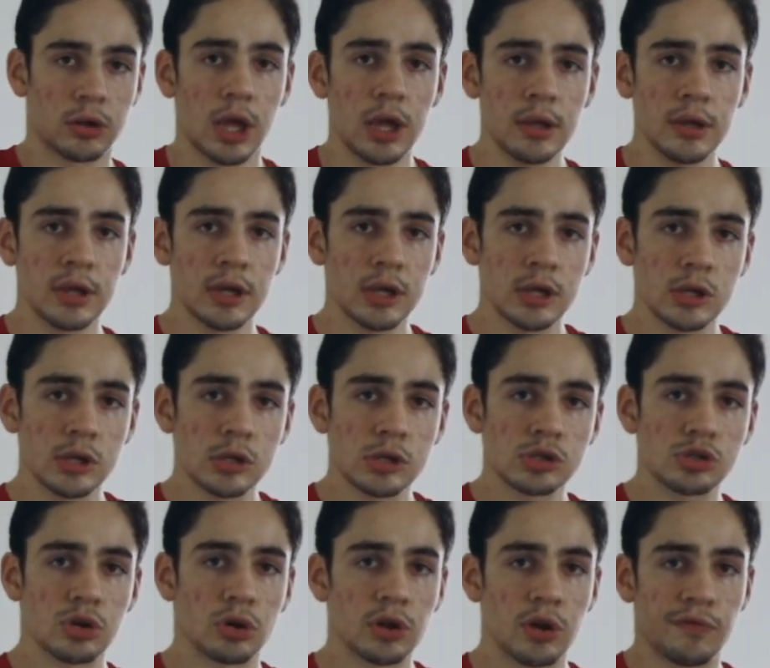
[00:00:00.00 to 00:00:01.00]
okay?
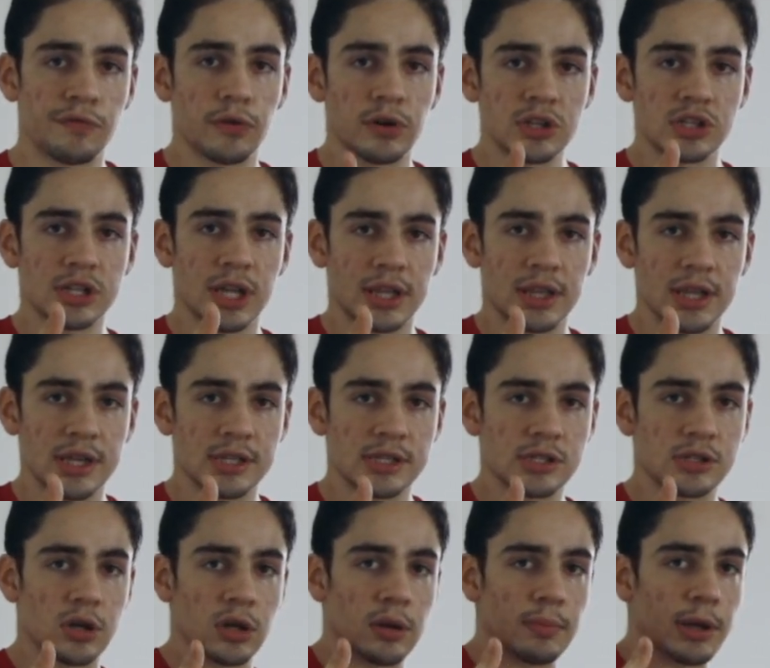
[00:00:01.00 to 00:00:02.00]
So your foot is like this,
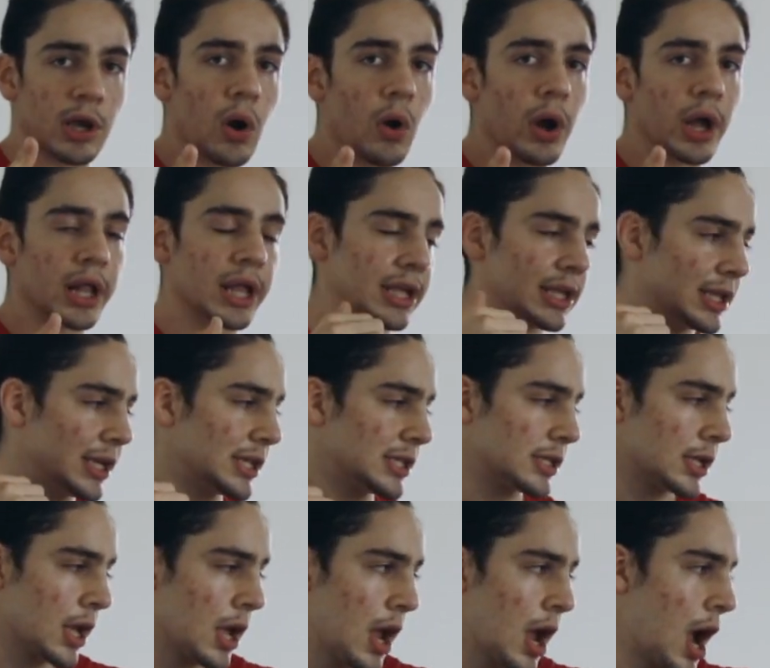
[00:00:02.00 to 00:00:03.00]
it's going to be going like
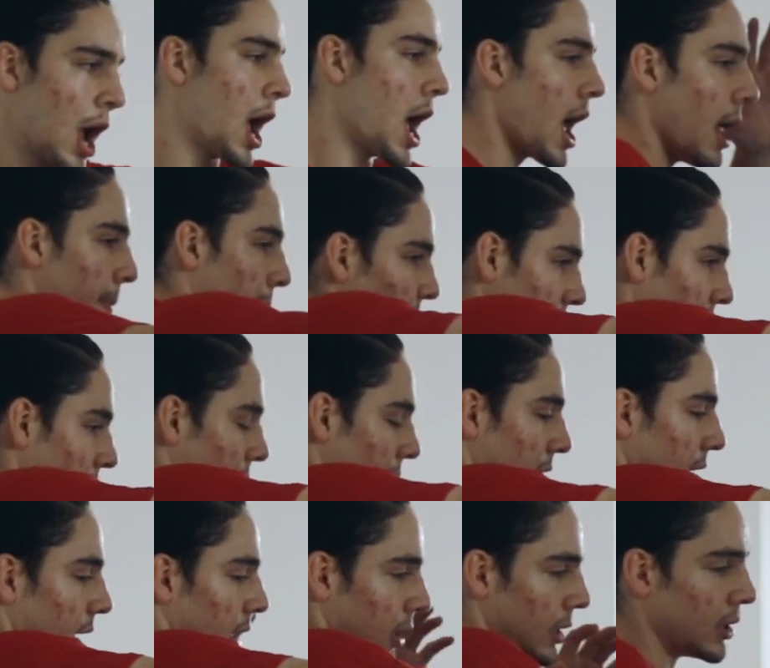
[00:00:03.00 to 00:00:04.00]
this and bringing
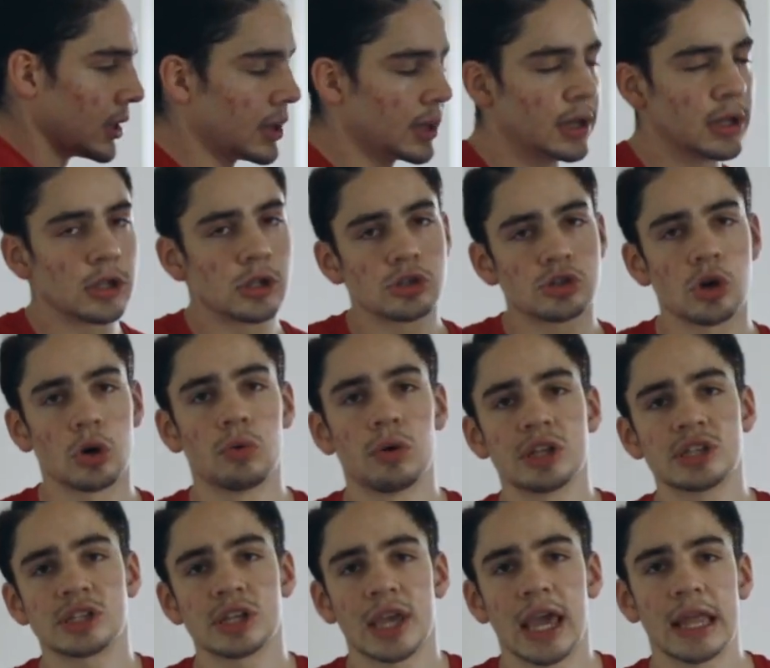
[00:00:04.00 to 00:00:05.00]
it in. So
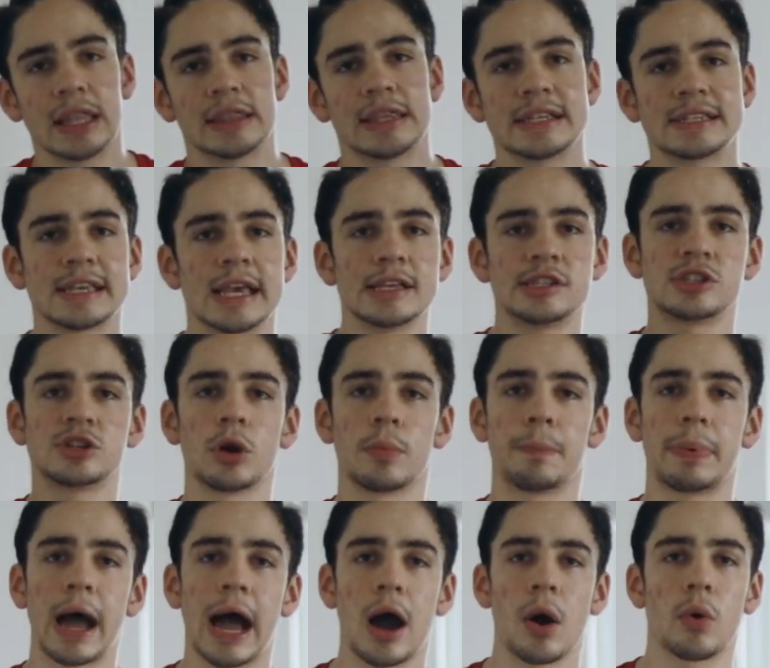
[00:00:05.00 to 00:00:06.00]
once again, this is your
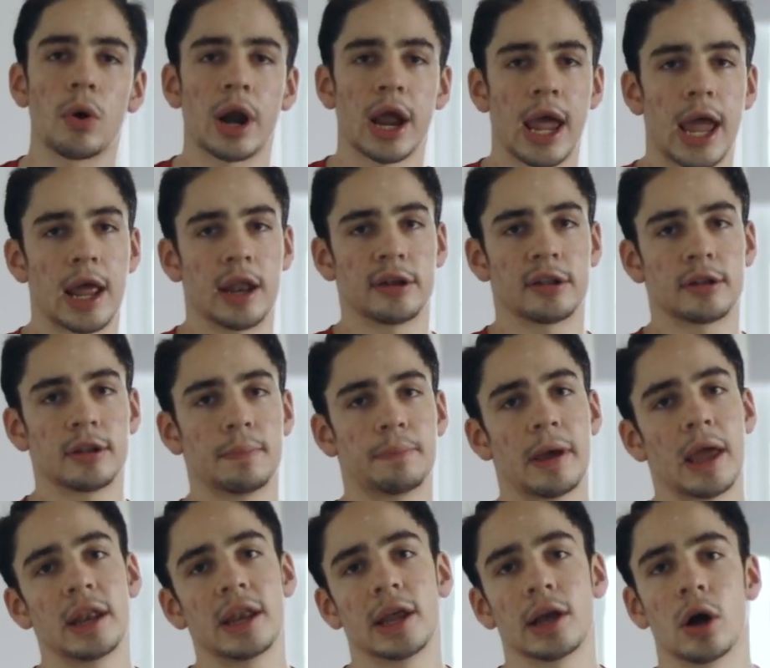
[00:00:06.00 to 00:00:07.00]
power hand,
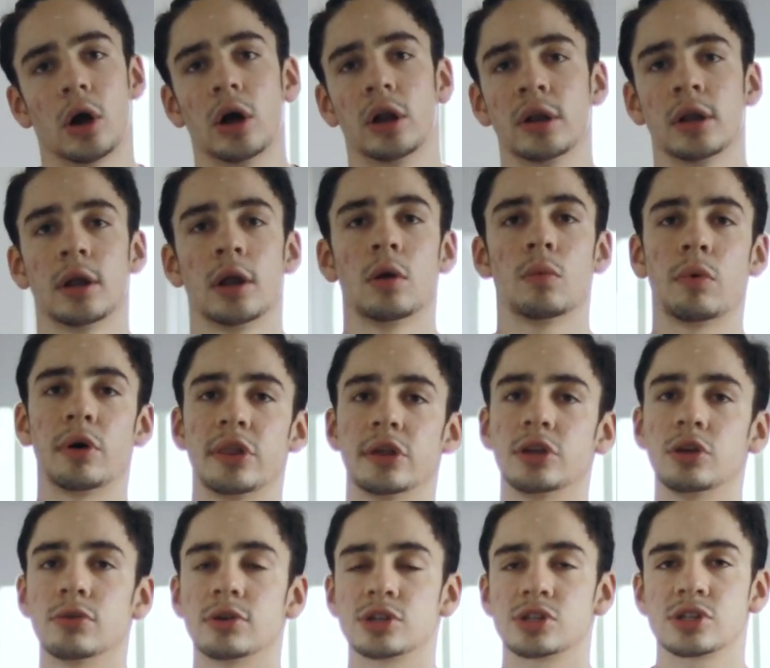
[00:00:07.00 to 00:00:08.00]
depending on whether
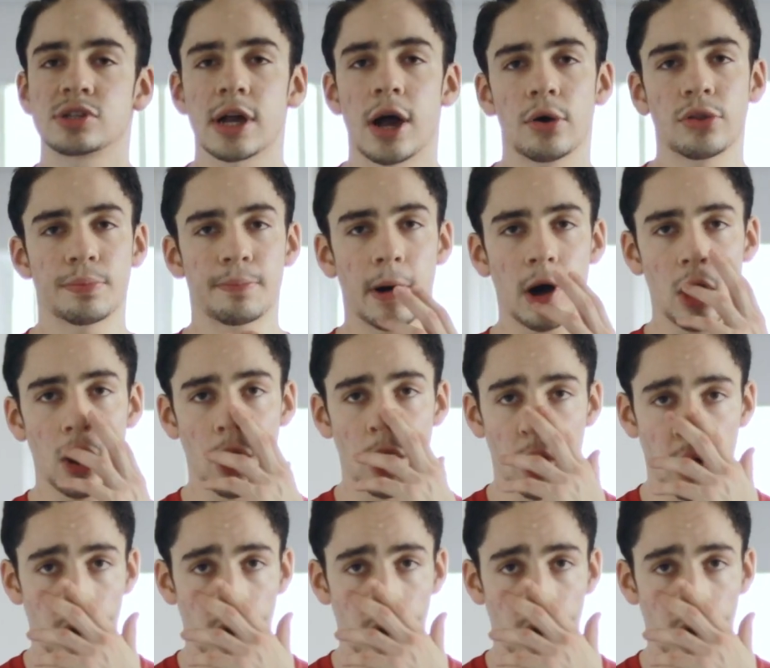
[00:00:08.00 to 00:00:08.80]
you are southpaw